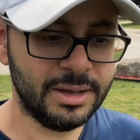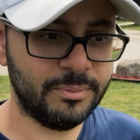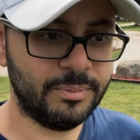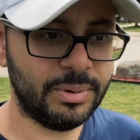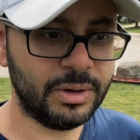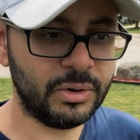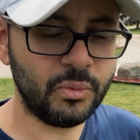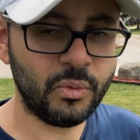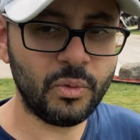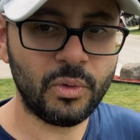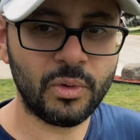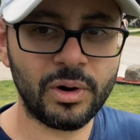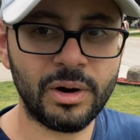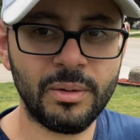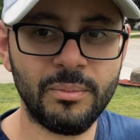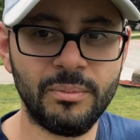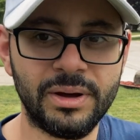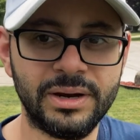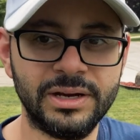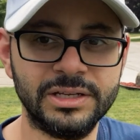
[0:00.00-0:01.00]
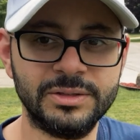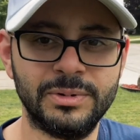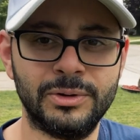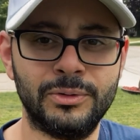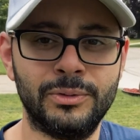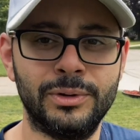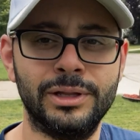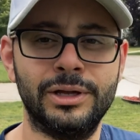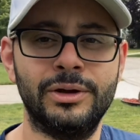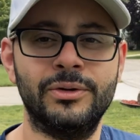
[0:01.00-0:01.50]
Been warm, but it's been
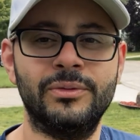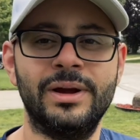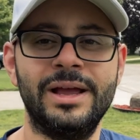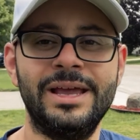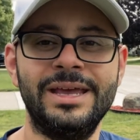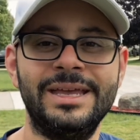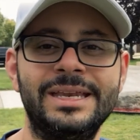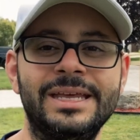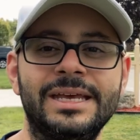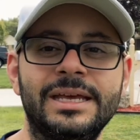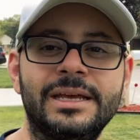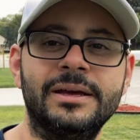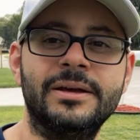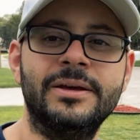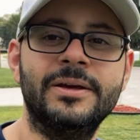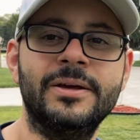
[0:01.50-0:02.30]
really rainy.